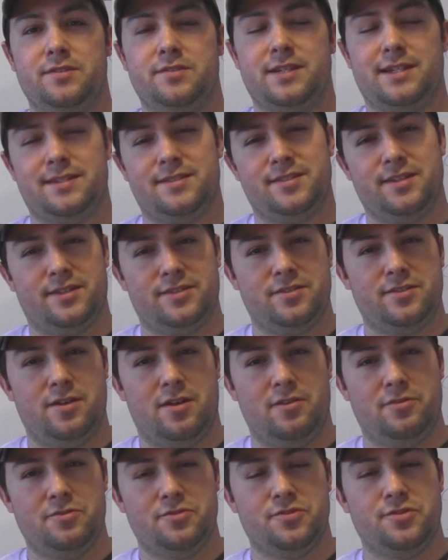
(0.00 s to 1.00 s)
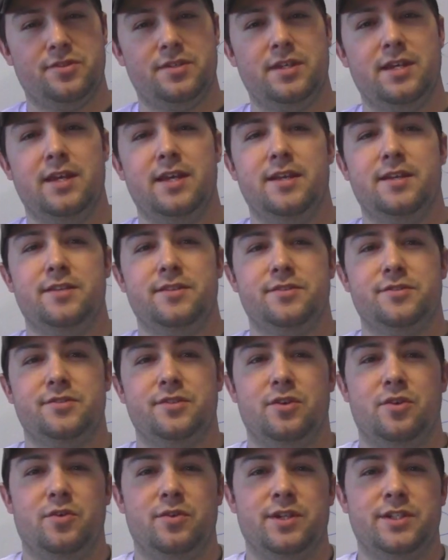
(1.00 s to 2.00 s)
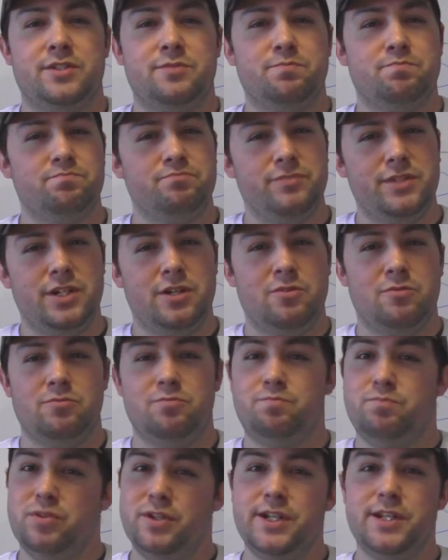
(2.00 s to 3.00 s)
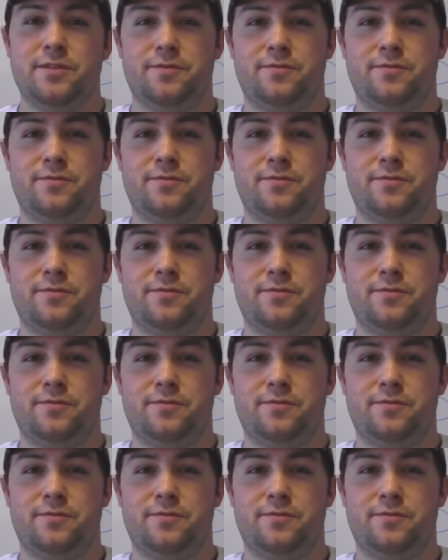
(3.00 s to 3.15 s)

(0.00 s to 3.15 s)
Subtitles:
it's like $6. So it's, you know, pretty